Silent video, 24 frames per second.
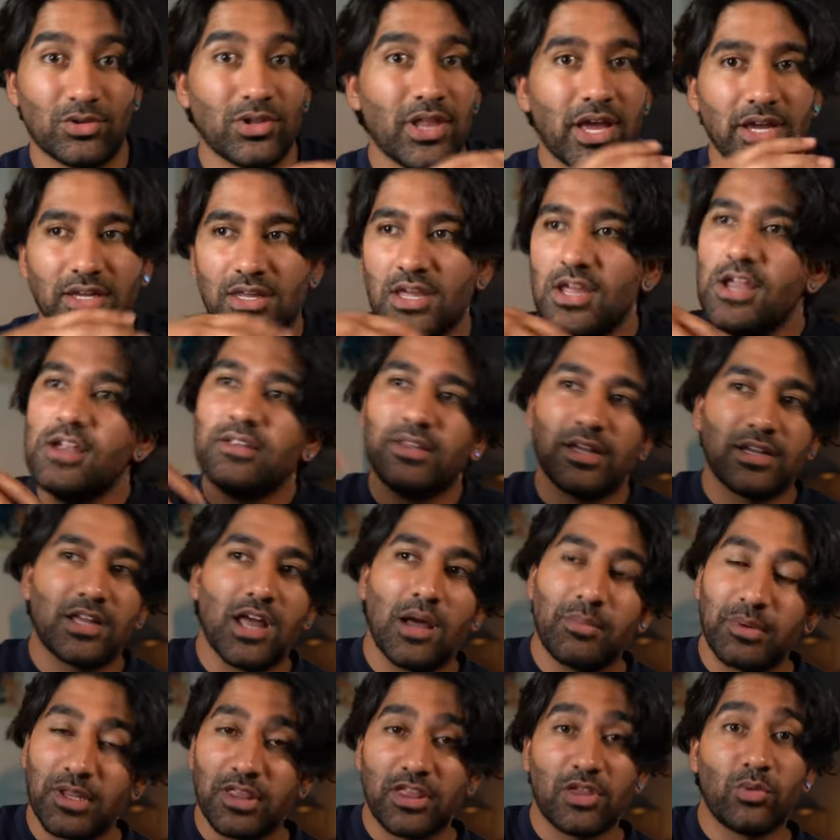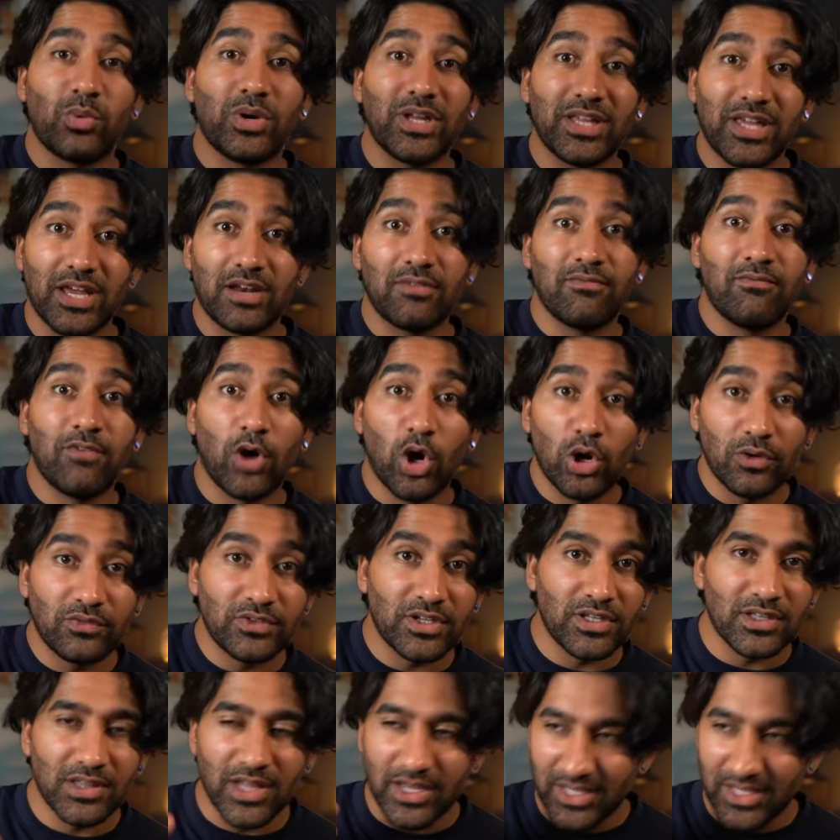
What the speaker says: or like the company that you want to get involved in,